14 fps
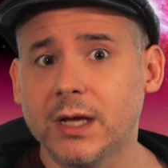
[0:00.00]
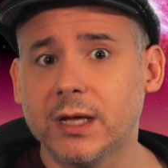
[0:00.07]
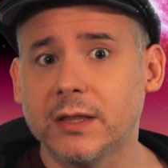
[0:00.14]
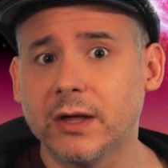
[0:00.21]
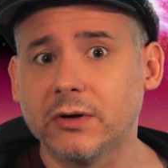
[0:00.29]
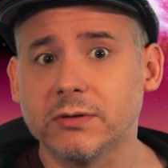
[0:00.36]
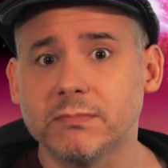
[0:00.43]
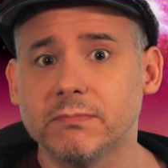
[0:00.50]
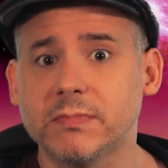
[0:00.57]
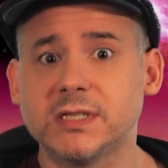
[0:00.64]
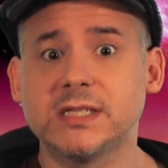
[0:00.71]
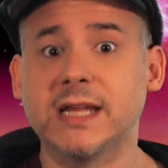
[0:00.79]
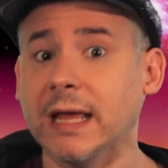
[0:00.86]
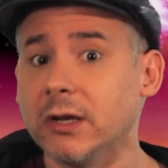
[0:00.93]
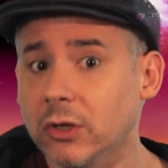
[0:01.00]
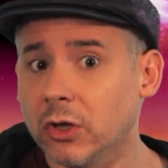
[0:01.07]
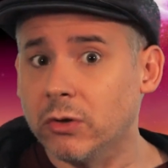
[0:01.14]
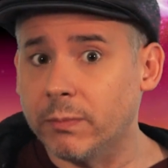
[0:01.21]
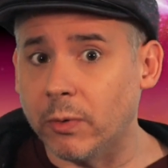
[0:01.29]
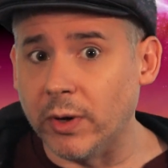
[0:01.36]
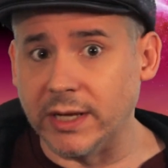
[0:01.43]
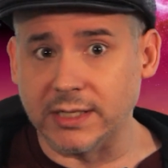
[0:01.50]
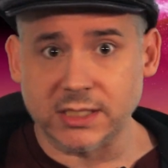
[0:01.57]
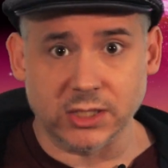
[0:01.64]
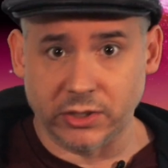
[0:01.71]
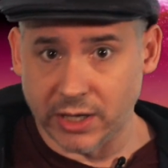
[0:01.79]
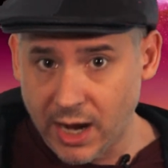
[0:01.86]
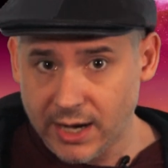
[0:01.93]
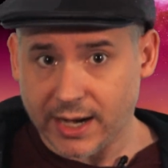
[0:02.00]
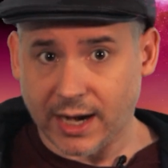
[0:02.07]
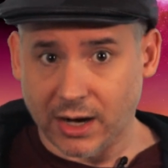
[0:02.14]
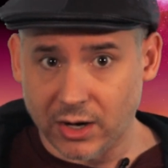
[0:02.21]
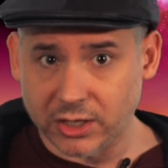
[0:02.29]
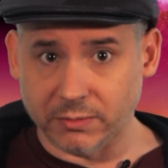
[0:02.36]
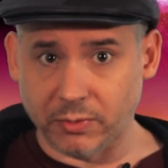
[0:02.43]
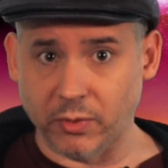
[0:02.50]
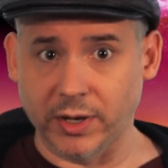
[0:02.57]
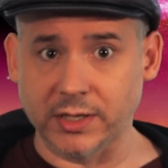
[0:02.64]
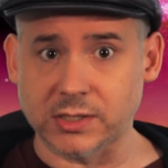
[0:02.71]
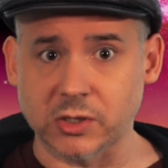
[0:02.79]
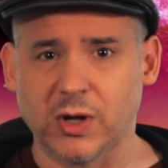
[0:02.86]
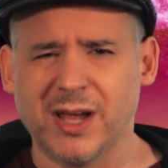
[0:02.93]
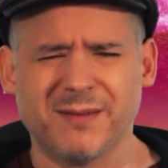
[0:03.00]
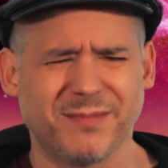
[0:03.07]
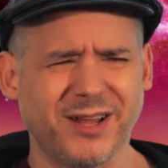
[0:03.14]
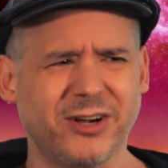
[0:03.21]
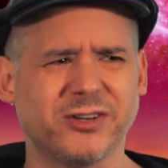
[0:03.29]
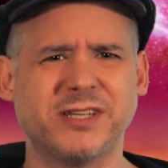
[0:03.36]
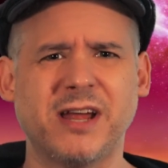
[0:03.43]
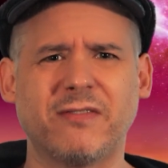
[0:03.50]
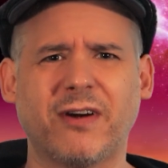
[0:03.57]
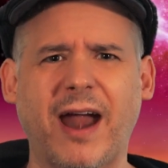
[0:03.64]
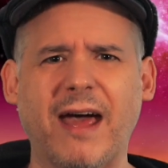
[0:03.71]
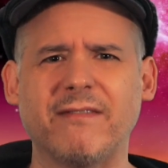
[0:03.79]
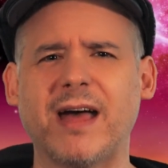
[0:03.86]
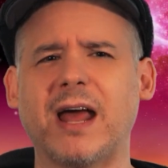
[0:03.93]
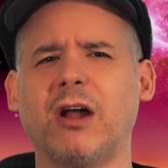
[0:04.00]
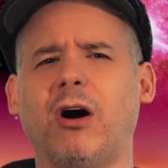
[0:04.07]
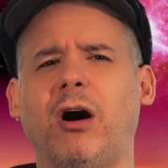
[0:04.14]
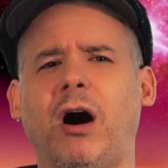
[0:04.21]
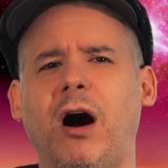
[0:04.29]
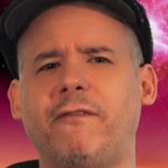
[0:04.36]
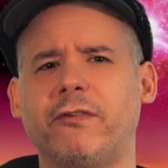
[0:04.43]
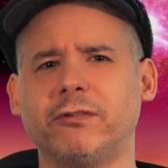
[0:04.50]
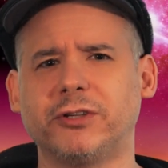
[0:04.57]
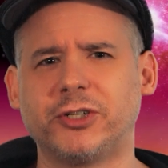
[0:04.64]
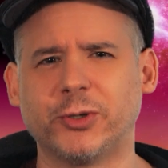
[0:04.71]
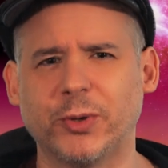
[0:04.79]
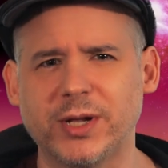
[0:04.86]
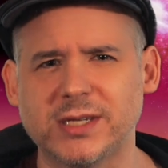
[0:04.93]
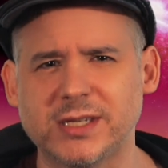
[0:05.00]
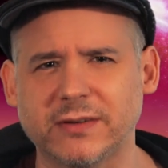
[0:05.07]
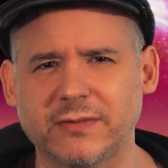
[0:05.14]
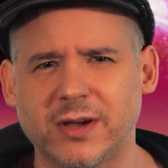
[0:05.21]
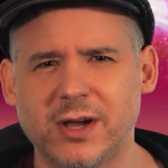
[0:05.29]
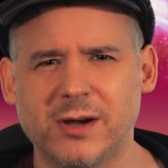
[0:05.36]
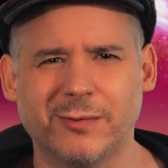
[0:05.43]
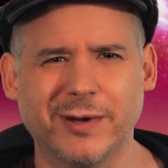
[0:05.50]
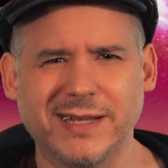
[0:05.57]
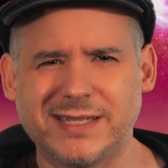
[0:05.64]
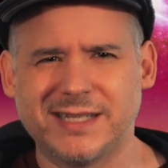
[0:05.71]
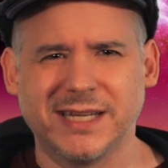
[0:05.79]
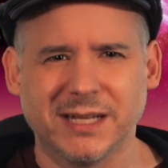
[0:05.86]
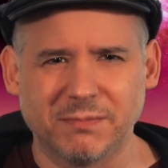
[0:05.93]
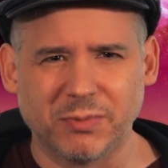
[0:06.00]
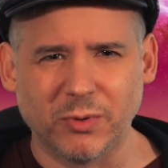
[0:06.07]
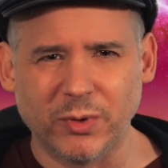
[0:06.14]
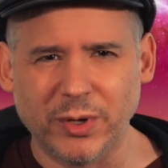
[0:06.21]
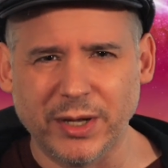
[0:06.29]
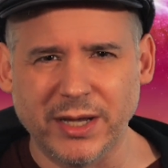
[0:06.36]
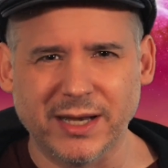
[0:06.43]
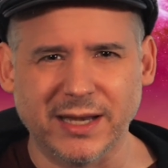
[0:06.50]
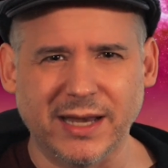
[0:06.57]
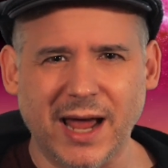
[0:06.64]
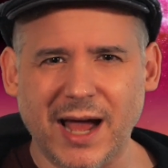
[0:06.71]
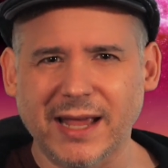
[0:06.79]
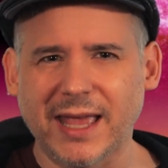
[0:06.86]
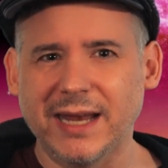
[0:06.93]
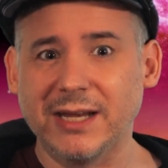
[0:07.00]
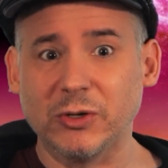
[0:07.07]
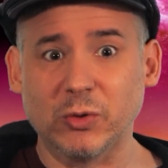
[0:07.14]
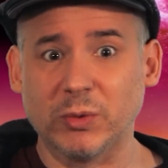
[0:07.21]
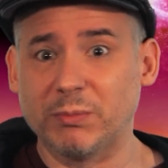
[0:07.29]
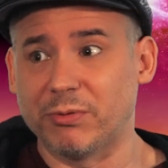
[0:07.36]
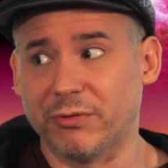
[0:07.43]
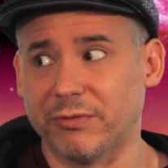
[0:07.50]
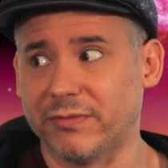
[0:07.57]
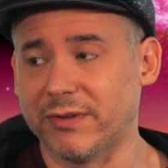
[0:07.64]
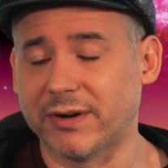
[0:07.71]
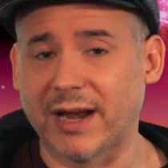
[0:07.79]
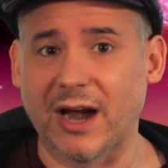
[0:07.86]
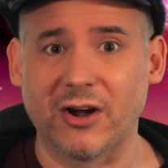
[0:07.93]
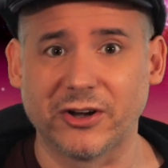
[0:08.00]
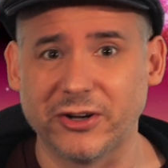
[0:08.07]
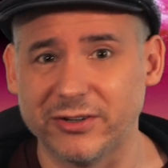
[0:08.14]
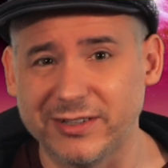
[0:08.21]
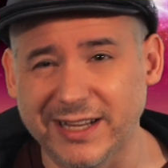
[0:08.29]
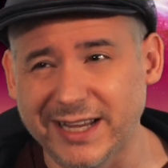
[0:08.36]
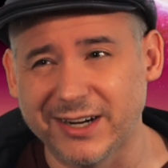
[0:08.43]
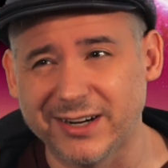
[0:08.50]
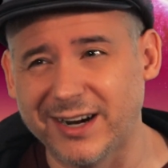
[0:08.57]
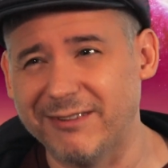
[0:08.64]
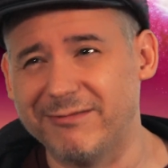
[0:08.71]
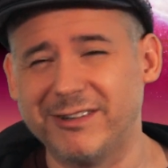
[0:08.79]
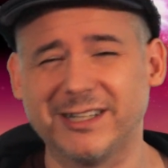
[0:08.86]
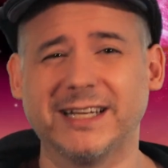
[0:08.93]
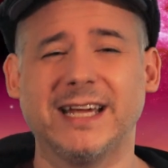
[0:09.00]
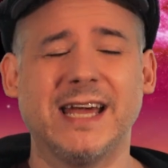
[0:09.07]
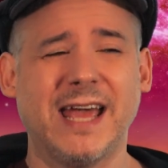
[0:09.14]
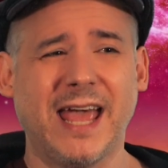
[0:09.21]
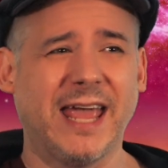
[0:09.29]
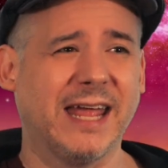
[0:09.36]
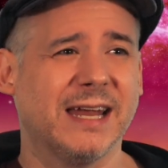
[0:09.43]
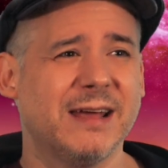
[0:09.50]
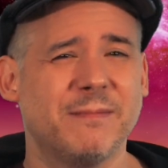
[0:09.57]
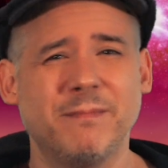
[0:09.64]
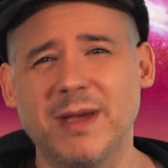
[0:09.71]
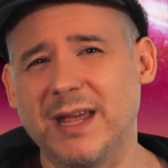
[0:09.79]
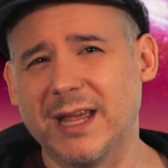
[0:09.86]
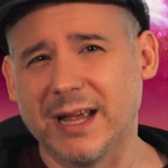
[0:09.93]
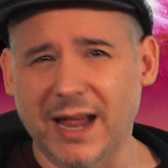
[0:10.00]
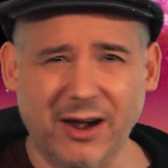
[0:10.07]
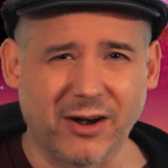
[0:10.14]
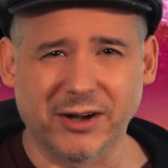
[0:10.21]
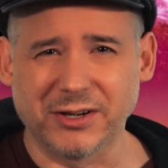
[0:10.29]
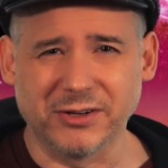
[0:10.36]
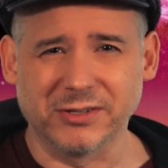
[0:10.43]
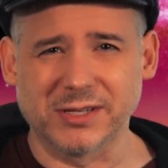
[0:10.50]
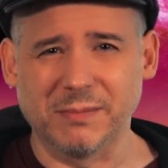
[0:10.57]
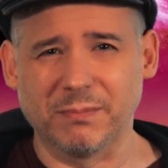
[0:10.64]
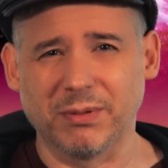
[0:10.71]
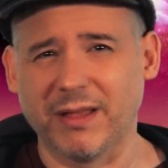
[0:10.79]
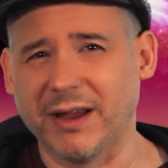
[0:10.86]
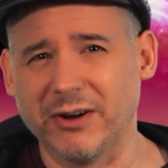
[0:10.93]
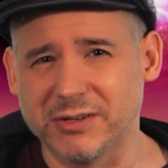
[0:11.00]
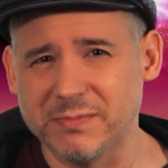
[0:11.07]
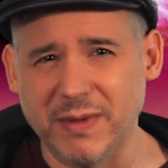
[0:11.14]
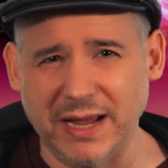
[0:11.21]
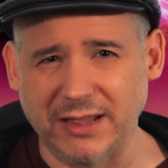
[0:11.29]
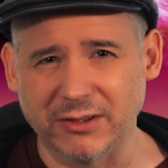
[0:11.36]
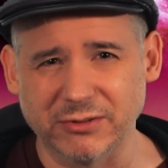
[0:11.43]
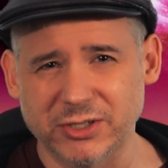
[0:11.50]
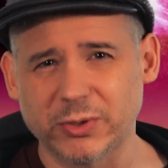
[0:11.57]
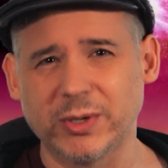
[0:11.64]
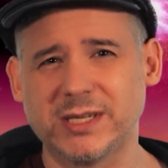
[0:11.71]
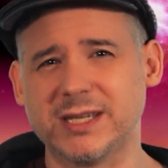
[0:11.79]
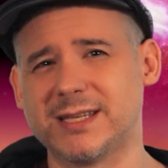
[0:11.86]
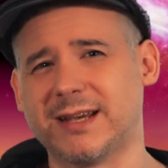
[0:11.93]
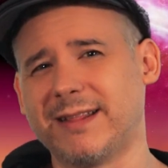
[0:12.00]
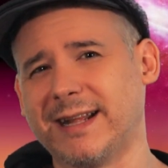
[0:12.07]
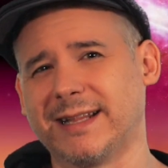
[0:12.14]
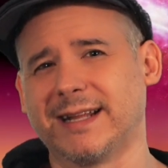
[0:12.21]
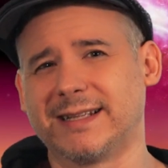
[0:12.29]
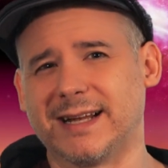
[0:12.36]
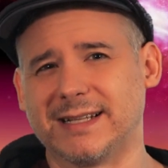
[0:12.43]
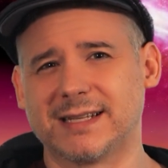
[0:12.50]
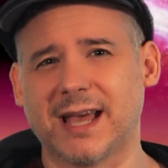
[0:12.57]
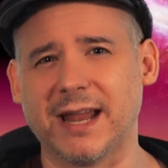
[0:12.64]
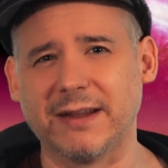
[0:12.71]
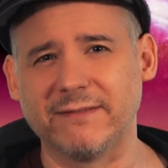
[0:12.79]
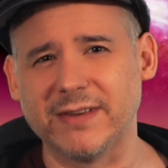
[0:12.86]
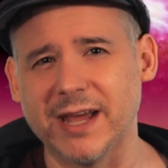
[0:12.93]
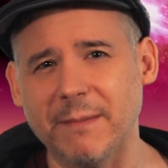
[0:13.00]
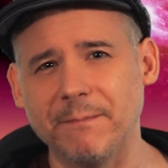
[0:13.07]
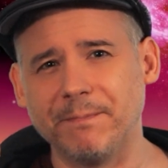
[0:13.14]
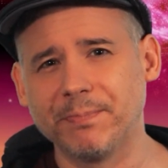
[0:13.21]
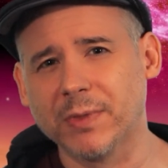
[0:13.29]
They're standalone points, they're not character points, so players never have that awful choice of wasting a point and not getting to improve their character later. I really hate making characters and players make those choices. I think that that's kind of dumb.